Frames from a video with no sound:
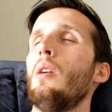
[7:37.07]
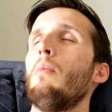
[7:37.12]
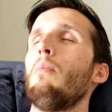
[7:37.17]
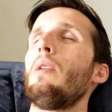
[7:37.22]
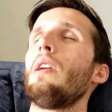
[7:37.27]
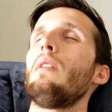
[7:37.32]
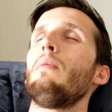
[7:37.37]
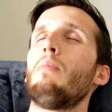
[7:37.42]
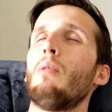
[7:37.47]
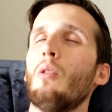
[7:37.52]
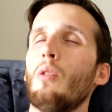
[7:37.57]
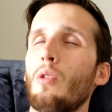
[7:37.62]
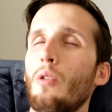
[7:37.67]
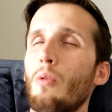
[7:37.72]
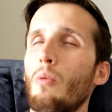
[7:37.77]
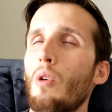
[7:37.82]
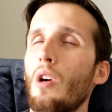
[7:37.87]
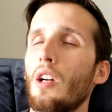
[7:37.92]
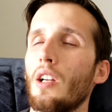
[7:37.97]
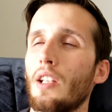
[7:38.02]
people who
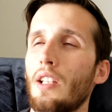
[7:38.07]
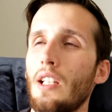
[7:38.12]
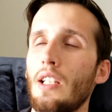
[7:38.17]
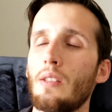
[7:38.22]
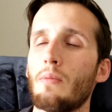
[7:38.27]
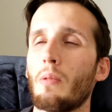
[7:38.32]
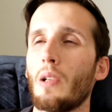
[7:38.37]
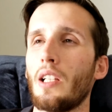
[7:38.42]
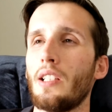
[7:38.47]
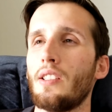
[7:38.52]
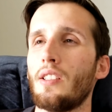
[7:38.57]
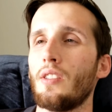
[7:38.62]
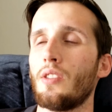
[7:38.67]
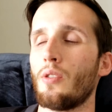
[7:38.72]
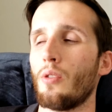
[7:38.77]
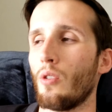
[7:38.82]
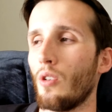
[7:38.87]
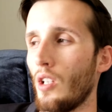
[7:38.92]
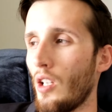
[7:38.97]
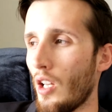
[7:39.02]
work at these places
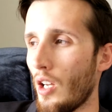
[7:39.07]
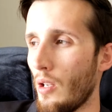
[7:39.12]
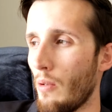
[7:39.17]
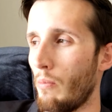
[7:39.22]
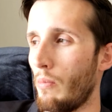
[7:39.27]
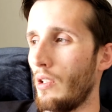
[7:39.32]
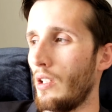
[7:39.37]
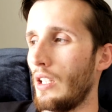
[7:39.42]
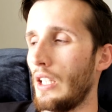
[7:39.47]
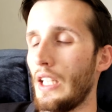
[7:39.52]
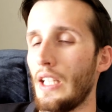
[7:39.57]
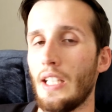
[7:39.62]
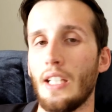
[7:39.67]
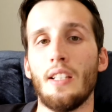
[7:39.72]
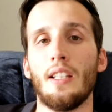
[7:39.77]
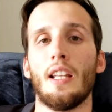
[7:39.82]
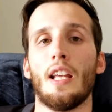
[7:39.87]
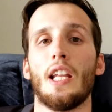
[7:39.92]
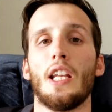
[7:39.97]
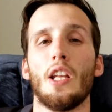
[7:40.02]
who are a liability
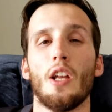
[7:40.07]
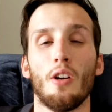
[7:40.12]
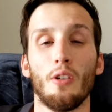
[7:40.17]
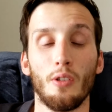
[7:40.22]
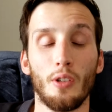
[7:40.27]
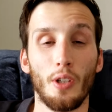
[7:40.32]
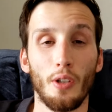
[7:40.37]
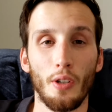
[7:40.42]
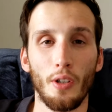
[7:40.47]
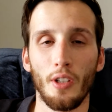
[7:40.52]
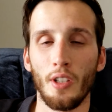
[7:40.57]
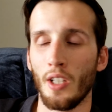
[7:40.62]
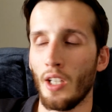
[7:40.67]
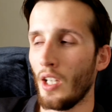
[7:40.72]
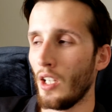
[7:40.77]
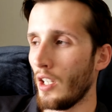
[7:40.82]
and they're no good.